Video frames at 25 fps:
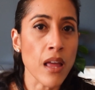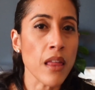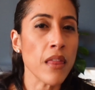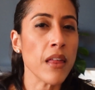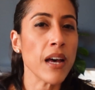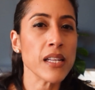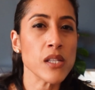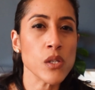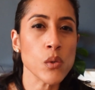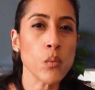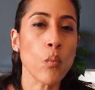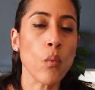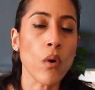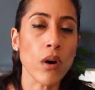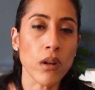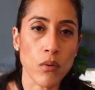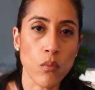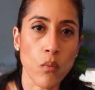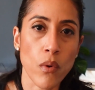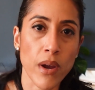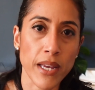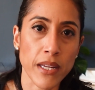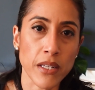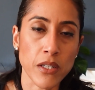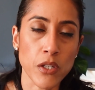That's
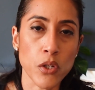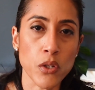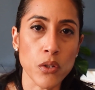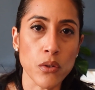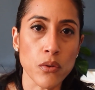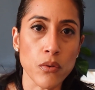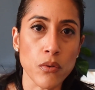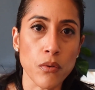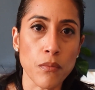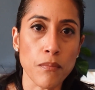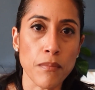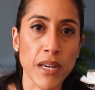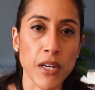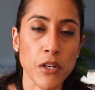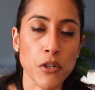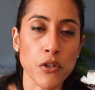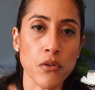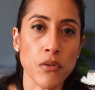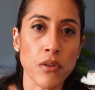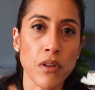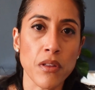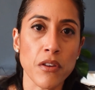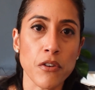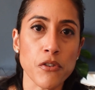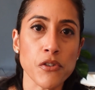one way to make
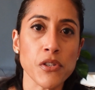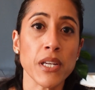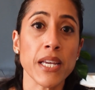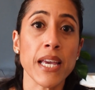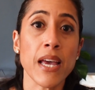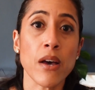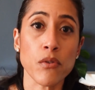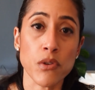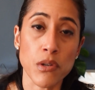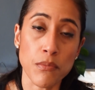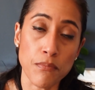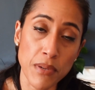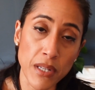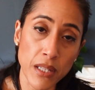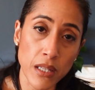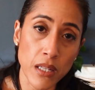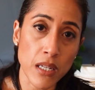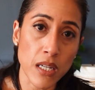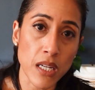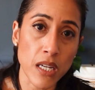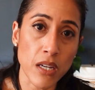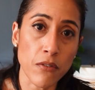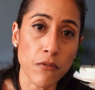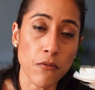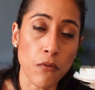sure that there's
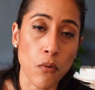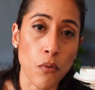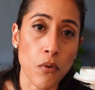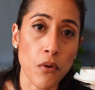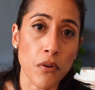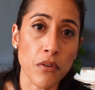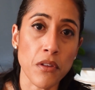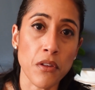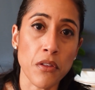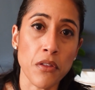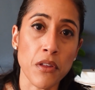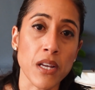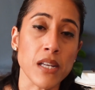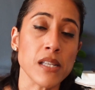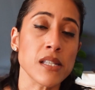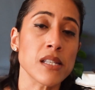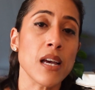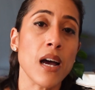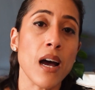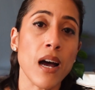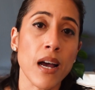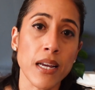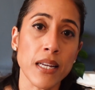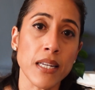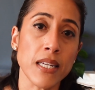accountability for the things
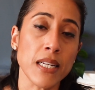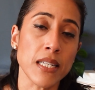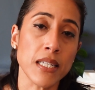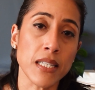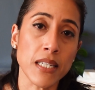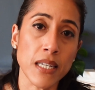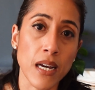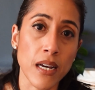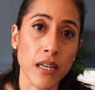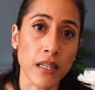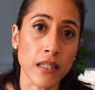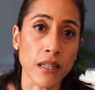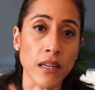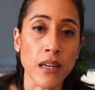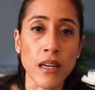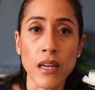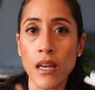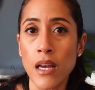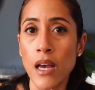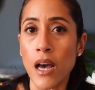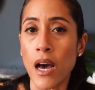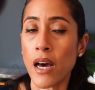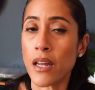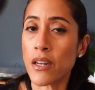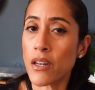that I need done.
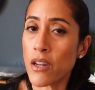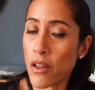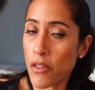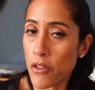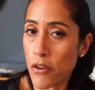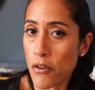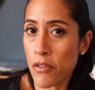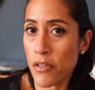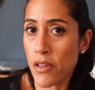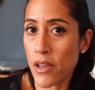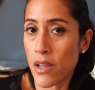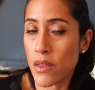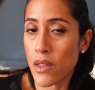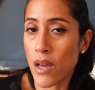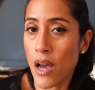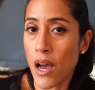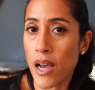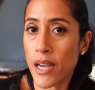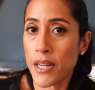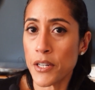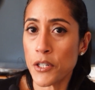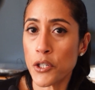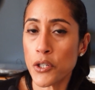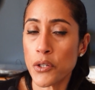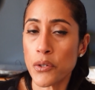Another thing that
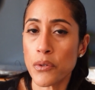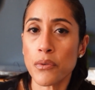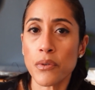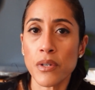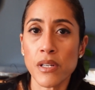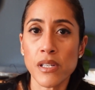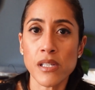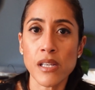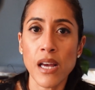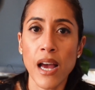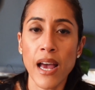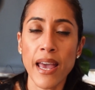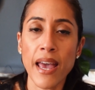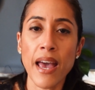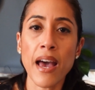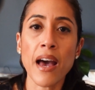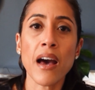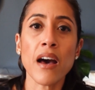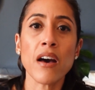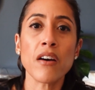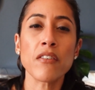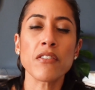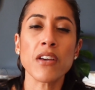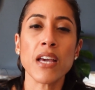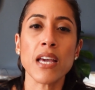I do is I
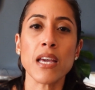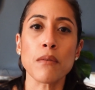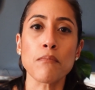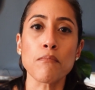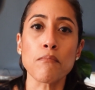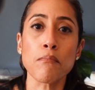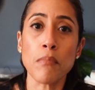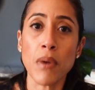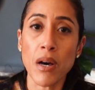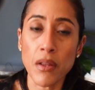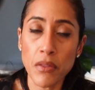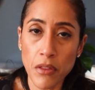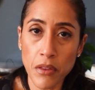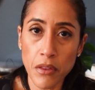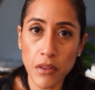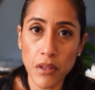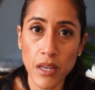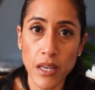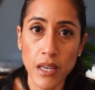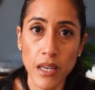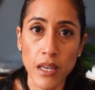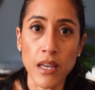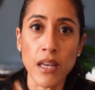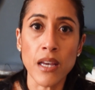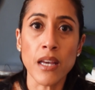have a
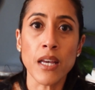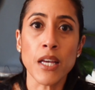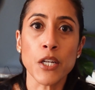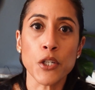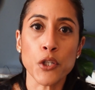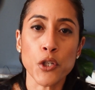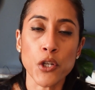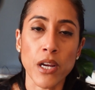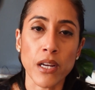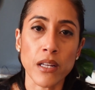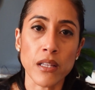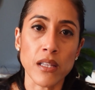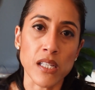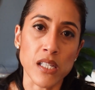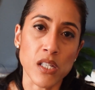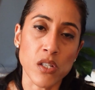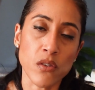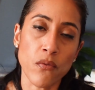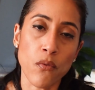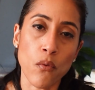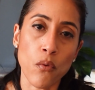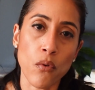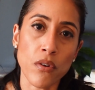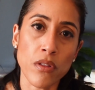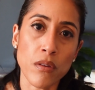monthly checklist
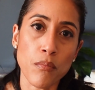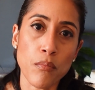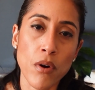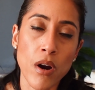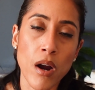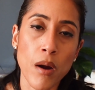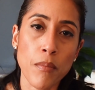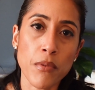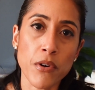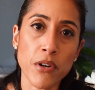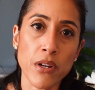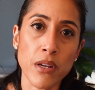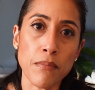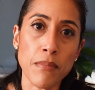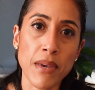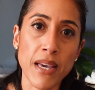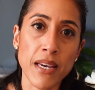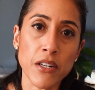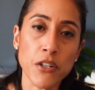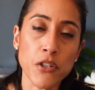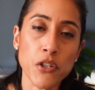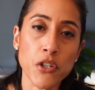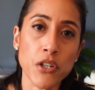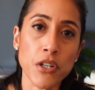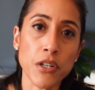for the property
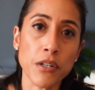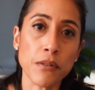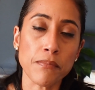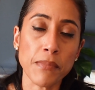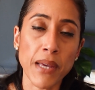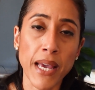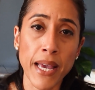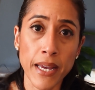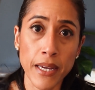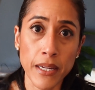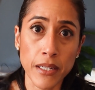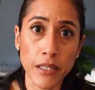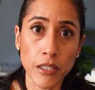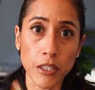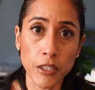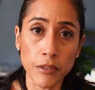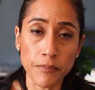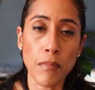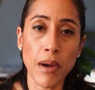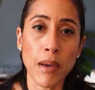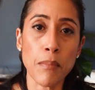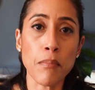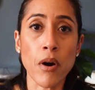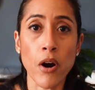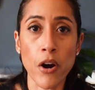manager. And
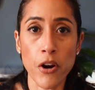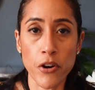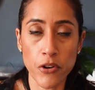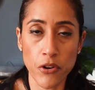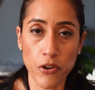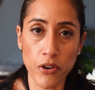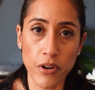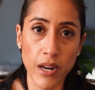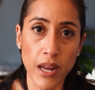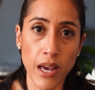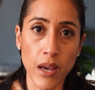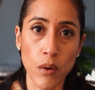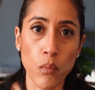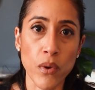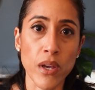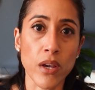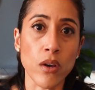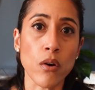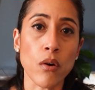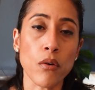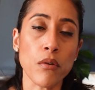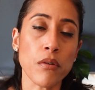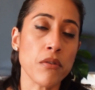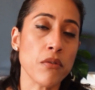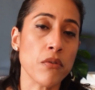my partner and I, we
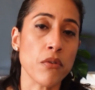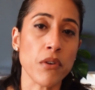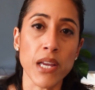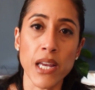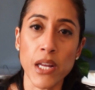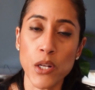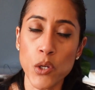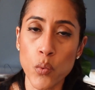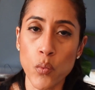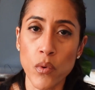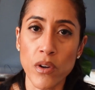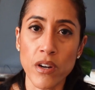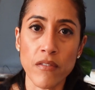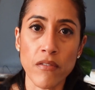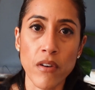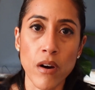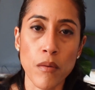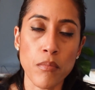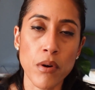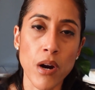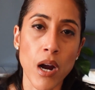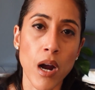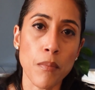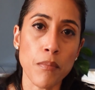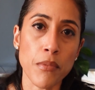go through each one of our
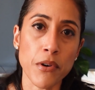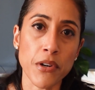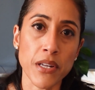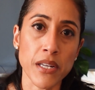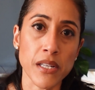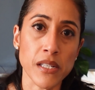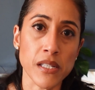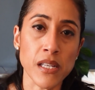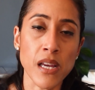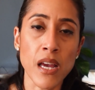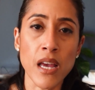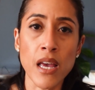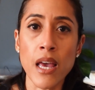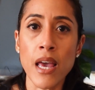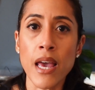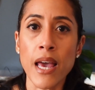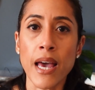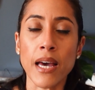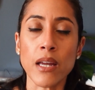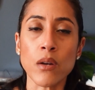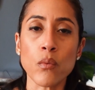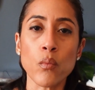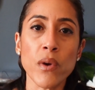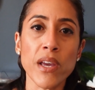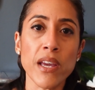properties
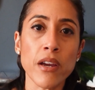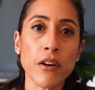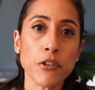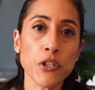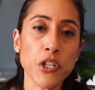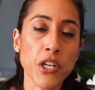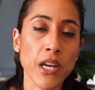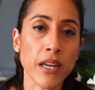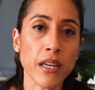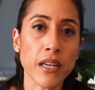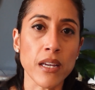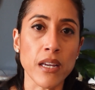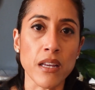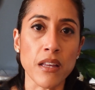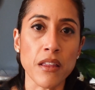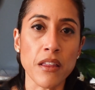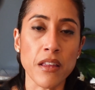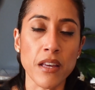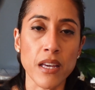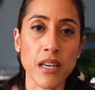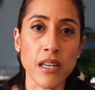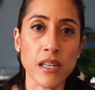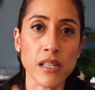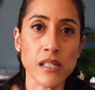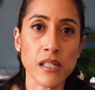and we are checking
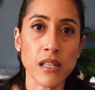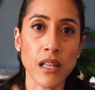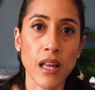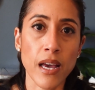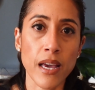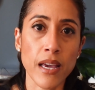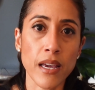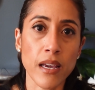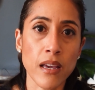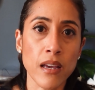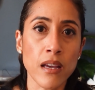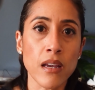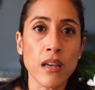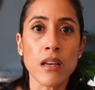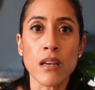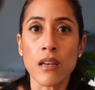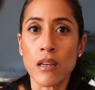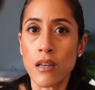things like